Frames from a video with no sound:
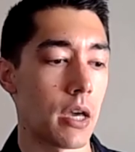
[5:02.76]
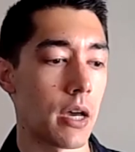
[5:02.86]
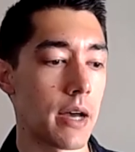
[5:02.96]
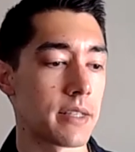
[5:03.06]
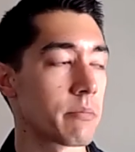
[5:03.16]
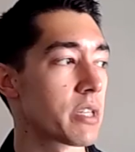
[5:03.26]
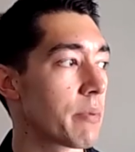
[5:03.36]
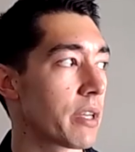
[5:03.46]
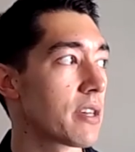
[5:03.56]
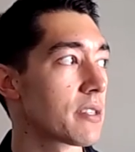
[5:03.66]
As I'm
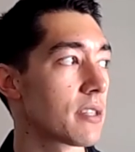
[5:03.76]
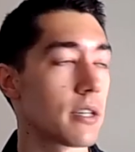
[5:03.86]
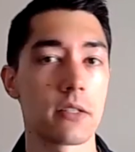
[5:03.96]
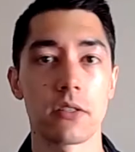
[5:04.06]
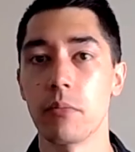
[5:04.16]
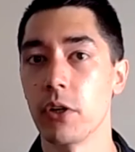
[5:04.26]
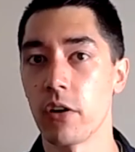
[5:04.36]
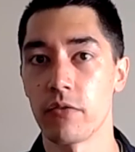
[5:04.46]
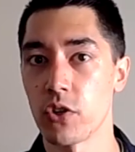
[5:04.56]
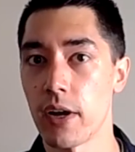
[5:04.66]
taping this, it's the middle
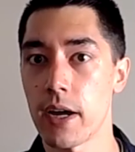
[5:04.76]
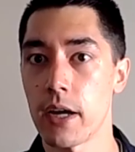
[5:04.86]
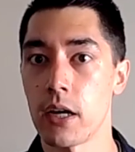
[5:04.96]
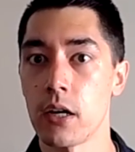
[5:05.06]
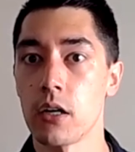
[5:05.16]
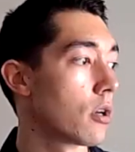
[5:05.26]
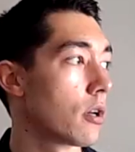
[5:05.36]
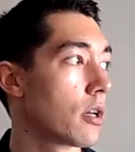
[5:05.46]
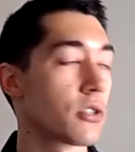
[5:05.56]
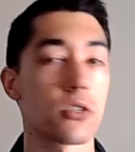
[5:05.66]
of July.
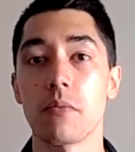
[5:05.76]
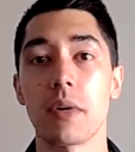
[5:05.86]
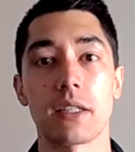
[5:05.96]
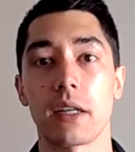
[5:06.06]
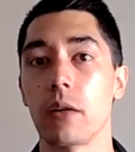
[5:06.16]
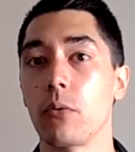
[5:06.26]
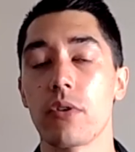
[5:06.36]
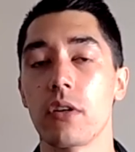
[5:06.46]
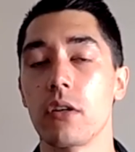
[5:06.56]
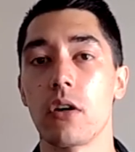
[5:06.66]
It's just amazing that
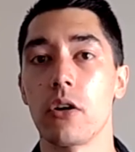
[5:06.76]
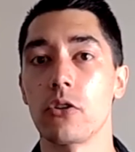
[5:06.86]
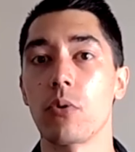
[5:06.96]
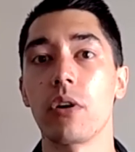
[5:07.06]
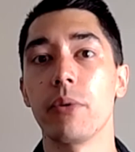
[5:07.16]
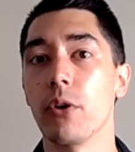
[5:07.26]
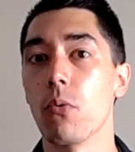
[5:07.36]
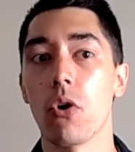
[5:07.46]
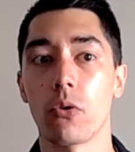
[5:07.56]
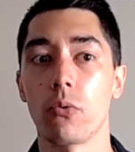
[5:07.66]
within a 20-minute
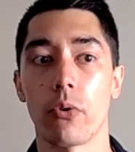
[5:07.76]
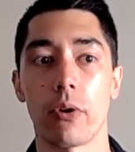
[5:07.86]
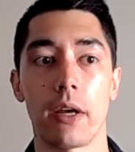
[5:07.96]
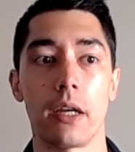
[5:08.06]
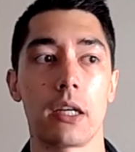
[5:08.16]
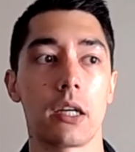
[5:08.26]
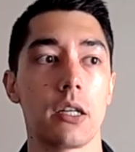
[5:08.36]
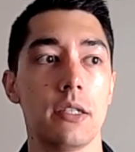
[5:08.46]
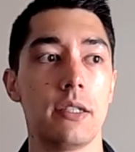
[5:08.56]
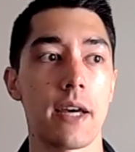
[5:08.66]
walk, we're like
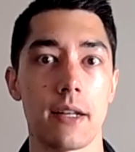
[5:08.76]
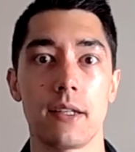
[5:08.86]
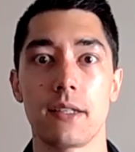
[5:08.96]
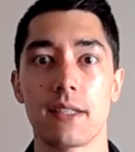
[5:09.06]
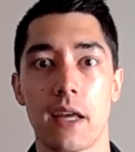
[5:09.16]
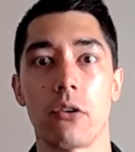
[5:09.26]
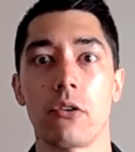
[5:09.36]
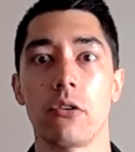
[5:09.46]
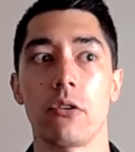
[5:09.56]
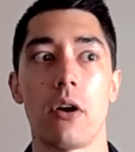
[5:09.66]
dead
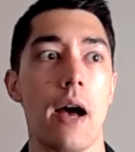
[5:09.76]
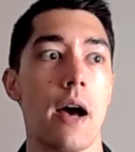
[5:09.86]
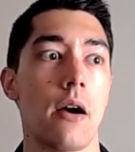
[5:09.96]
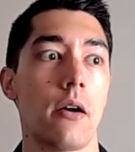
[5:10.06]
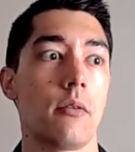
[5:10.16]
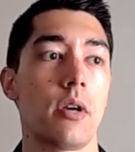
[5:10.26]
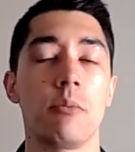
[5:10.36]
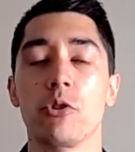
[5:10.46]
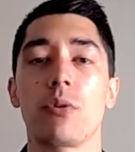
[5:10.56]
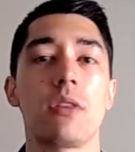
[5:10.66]
center, in
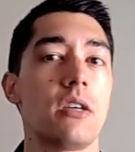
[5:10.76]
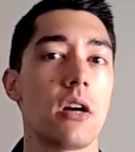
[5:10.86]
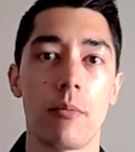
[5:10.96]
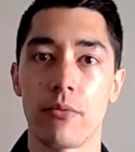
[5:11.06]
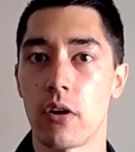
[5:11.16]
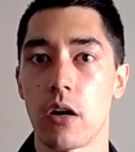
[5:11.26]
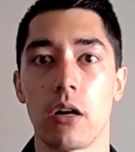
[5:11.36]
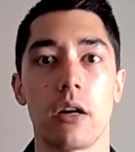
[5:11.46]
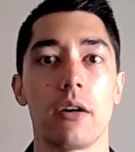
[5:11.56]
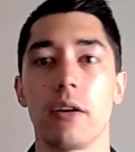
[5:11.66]
between the
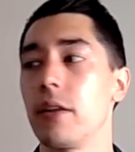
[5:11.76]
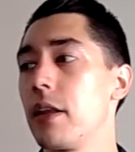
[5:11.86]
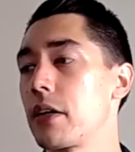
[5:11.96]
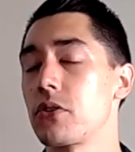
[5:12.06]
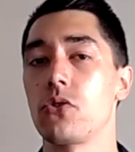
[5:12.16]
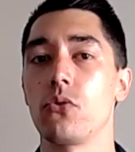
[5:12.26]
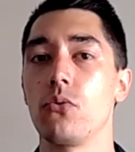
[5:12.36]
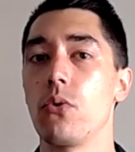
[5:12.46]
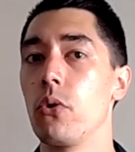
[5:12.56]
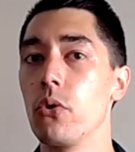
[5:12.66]
opera, next to
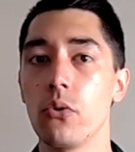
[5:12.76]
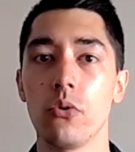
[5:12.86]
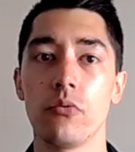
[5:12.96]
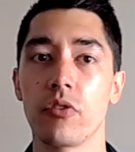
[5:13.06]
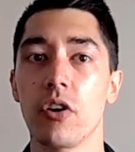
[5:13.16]
the Louvre,